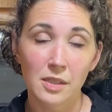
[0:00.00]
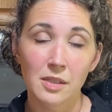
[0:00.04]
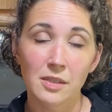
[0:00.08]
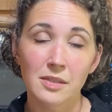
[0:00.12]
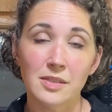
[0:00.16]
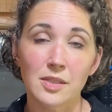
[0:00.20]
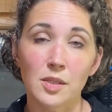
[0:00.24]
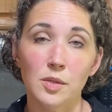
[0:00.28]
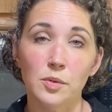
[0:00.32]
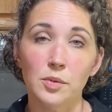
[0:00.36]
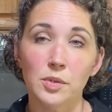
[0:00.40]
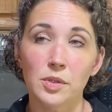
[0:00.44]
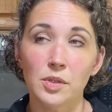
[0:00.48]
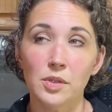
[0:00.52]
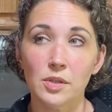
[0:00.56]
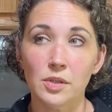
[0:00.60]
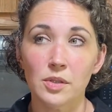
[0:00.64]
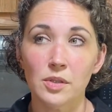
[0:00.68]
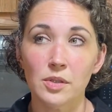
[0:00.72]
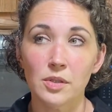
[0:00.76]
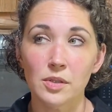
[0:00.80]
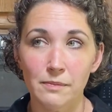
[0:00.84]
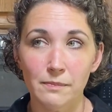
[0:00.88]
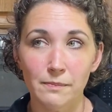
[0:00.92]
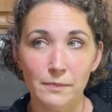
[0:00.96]
So you're
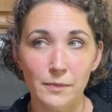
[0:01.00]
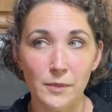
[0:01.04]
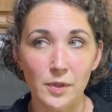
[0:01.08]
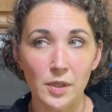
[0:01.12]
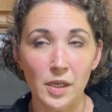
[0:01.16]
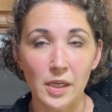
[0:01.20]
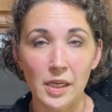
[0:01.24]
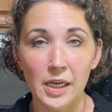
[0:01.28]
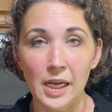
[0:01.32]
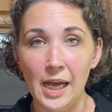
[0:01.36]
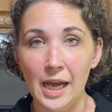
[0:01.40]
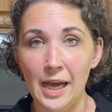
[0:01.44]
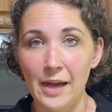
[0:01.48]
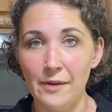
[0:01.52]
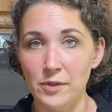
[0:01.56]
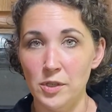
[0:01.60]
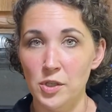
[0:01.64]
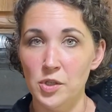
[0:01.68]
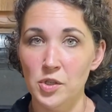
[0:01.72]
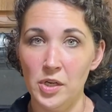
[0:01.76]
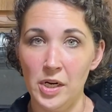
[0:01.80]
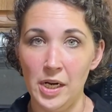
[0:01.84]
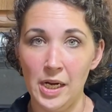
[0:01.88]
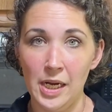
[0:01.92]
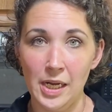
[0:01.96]
going to have to
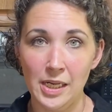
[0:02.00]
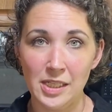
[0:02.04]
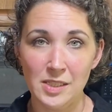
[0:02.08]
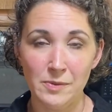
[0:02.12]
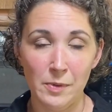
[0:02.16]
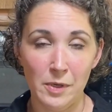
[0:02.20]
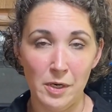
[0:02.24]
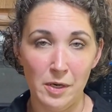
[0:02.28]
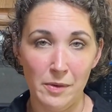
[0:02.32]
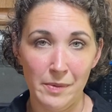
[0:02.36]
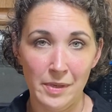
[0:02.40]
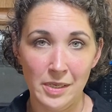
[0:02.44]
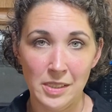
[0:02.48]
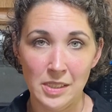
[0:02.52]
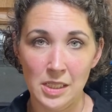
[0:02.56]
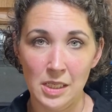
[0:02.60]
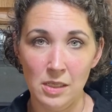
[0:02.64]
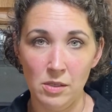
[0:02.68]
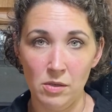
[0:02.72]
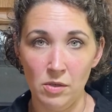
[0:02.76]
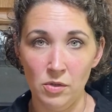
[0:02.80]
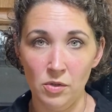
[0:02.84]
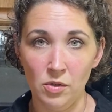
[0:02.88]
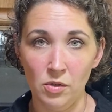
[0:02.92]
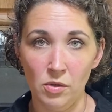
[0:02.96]
try
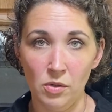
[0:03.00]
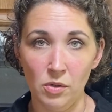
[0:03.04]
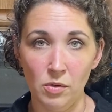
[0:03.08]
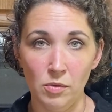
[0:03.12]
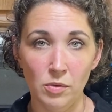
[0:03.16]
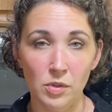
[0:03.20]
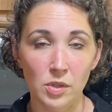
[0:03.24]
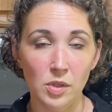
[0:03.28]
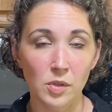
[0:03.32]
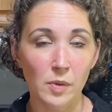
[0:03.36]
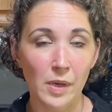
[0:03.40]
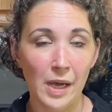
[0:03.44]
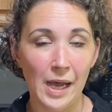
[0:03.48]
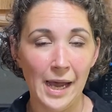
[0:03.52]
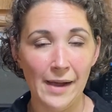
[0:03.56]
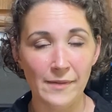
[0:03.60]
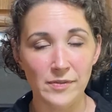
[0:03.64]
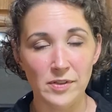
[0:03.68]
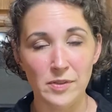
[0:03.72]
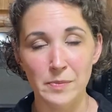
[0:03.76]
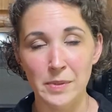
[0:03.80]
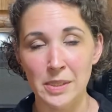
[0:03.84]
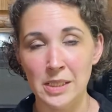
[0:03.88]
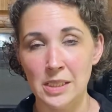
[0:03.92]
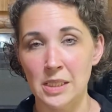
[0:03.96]
experimenting on your own. You have
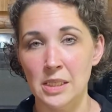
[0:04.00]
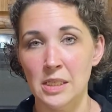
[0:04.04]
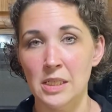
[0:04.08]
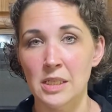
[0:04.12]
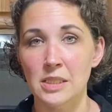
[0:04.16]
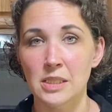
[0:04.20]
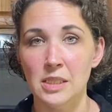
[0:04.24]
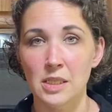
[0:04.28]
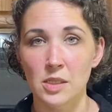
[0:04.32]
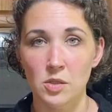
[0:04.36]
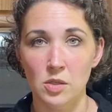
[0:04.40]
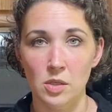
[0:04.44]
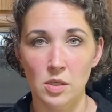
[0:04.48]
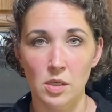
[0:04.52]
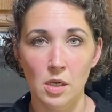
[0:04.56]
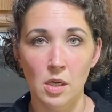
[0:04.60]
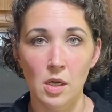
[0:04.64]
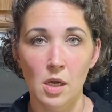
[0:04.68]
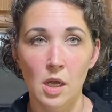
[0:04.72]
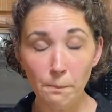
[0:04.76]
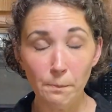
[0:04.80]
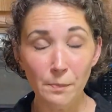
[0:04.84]
to make the decision.